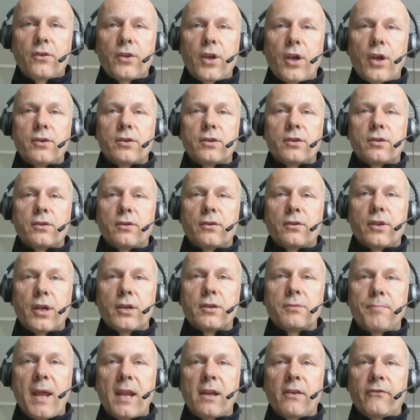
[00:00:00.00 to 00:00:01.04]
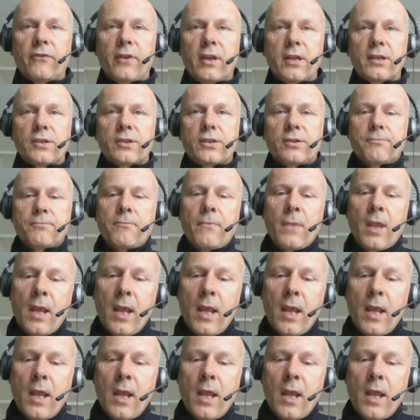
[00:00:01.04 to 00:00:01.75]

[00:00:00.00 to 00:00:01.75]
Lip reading: those benefits.